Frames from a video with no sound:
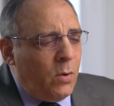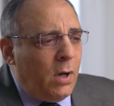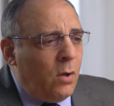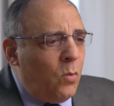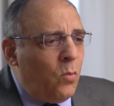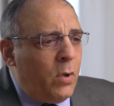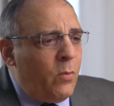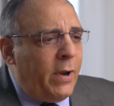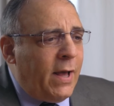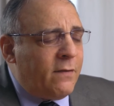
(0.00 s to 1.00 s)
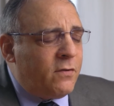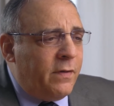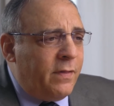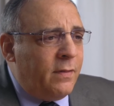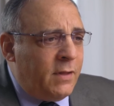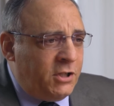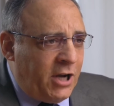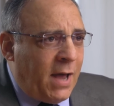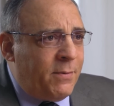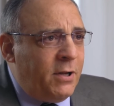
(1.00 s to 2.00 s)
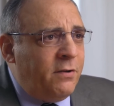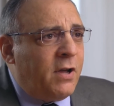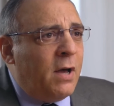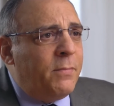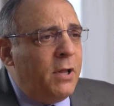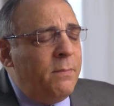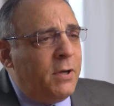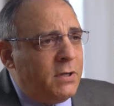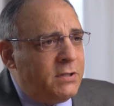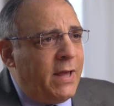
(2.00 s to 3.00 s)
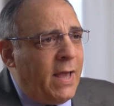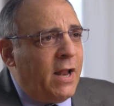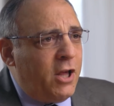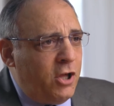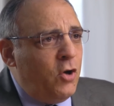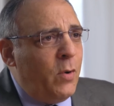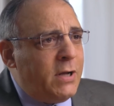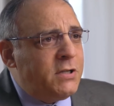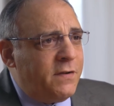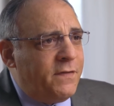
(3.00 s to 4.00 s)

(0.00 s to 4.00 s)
Well, we went after the Japanese company because they had a U.S.